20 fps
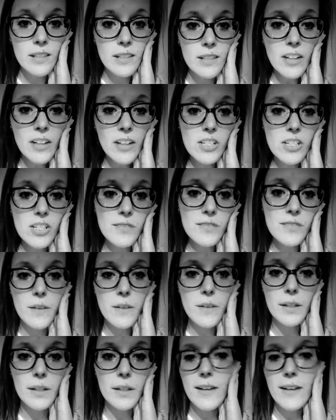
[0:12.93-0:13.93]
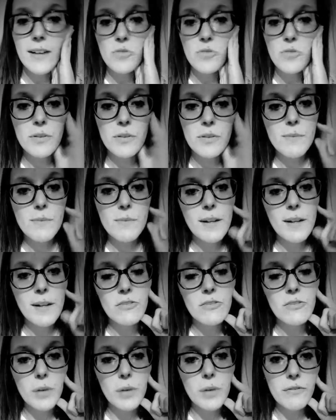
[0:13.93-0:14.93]
not just from the classroom
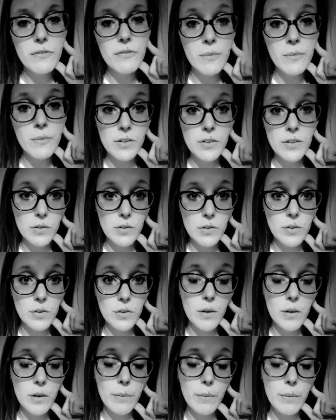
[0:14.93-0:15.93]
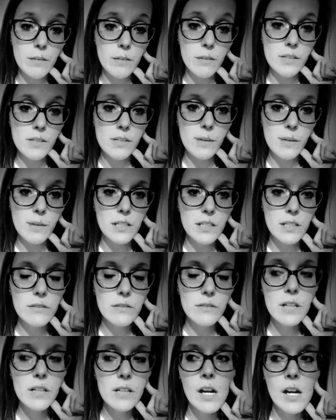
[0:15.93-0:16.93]
perspective, but from also a parent
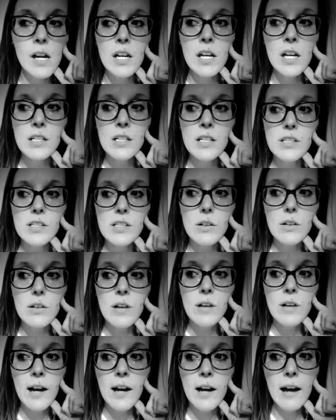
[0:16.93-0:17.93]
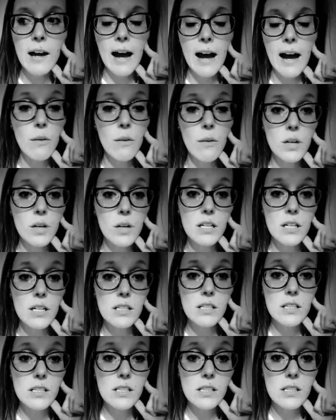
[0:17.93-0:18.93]
perspective. So I
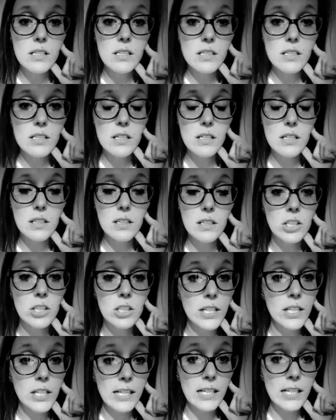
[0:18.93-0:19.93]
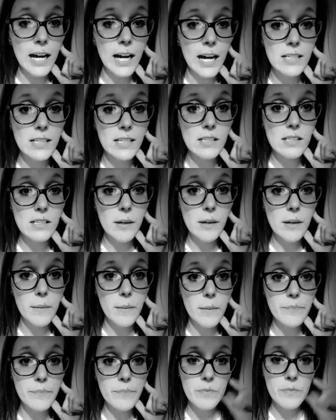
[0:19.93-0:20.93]
was looking at
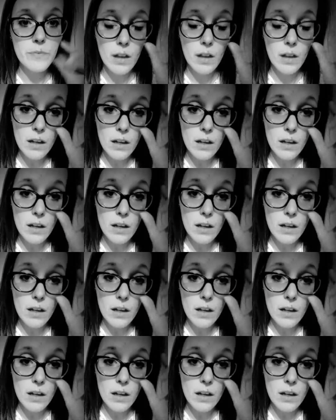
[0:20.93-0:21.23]
some